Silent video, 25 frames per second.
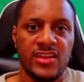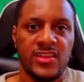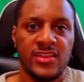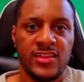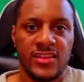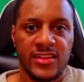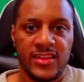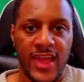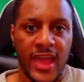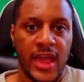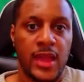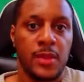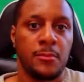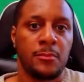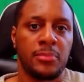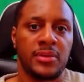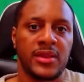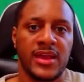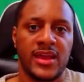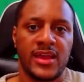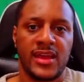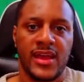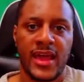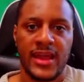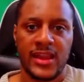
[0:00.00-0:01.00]

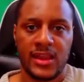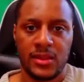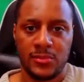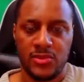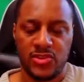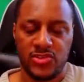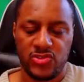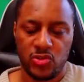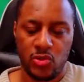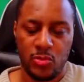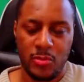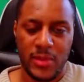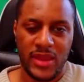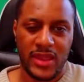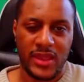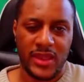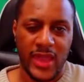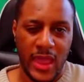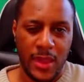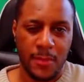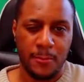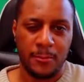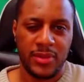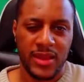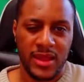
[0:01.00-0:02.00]
gameplay elements or make
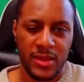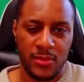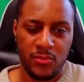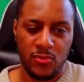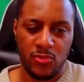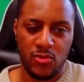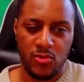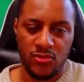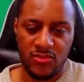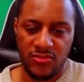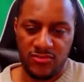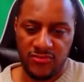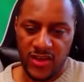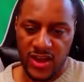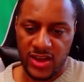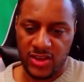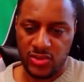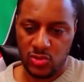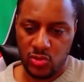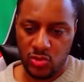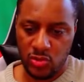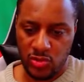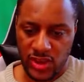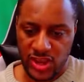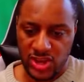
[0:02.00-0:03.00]
gameplay more fun
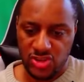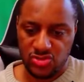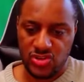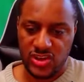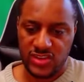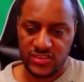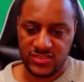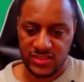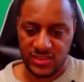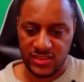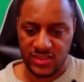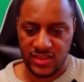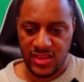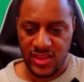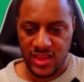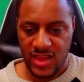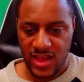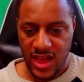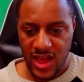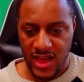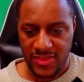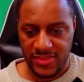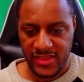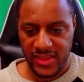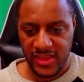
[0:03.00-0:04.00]
or interesting,
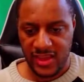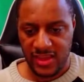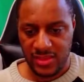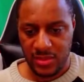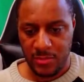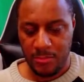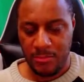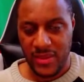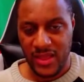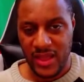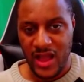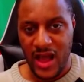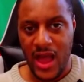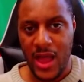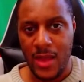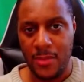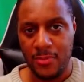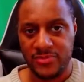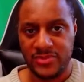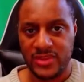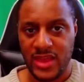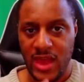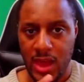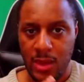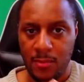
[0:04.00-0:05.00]
I think are the big
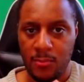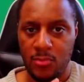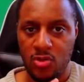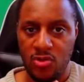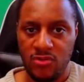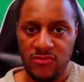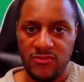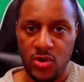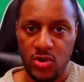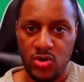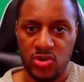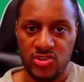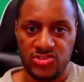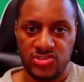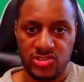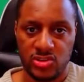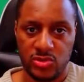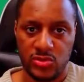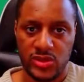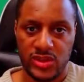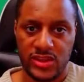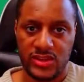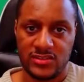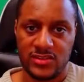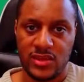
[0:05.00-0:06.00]
items that I'm more focused
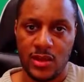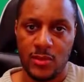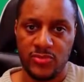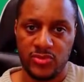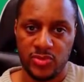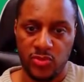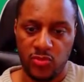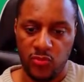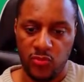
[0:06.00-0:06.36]
on in terms of